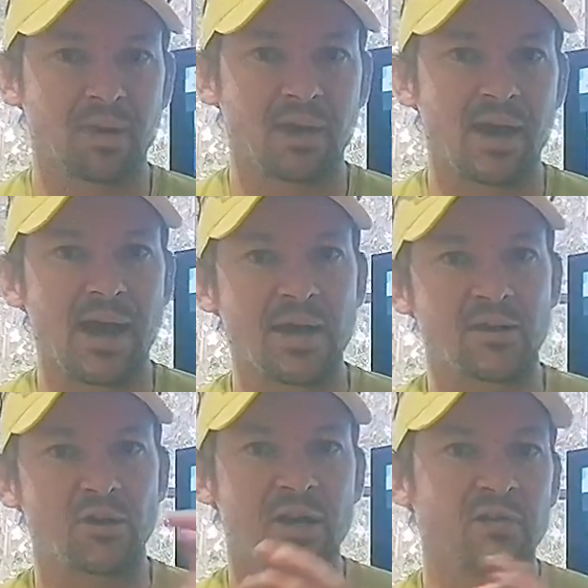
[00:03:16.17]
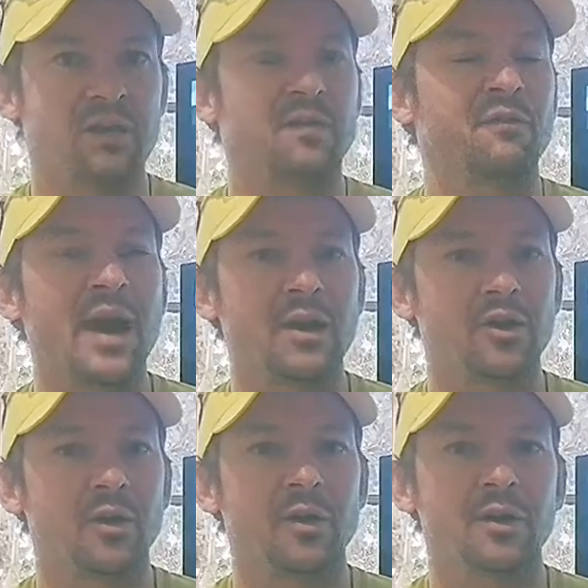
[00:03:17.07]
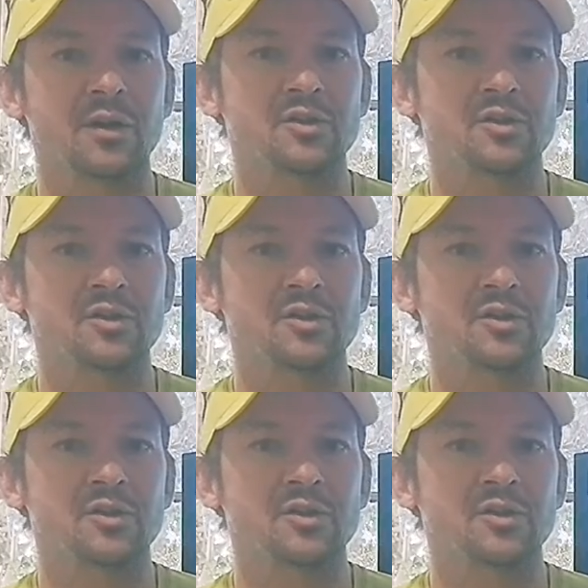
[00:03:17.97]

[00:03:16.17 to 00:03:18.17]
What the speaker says: okay, and you give it a value.